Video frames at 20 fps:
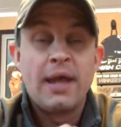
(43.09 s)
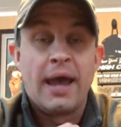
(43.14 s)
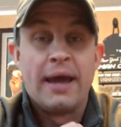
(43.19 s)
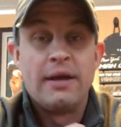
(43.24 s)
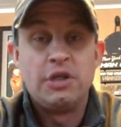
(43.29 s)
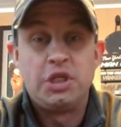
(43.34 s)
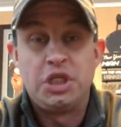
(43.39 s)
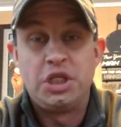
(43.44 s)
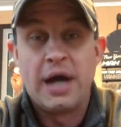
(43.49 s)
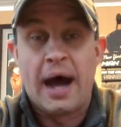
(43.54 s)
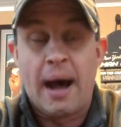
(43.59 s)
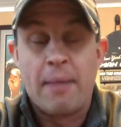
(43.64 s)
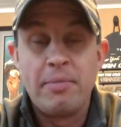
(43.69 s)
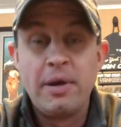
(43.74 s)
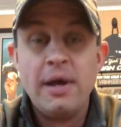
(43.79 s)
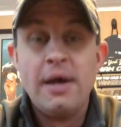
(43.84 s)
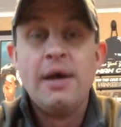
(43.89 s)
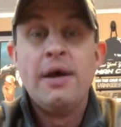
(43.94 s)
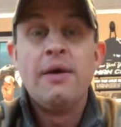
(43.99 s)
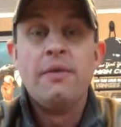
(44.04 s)
and shop
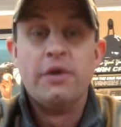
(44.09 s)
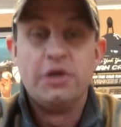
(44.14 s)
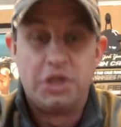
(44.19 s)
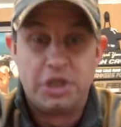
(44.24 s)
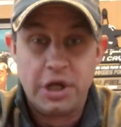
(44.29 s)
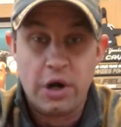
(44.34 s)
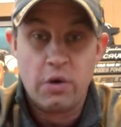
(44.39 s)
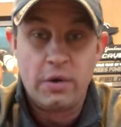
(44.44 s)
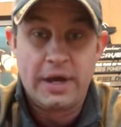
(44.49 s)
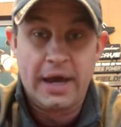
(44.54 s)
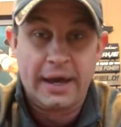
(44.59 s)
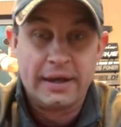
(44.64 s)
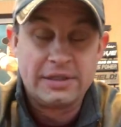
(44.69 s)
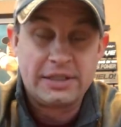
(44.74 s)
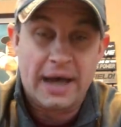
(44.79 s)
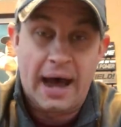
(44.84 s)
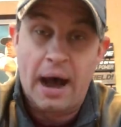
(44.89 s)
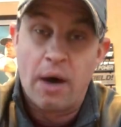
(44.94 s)
the showcase.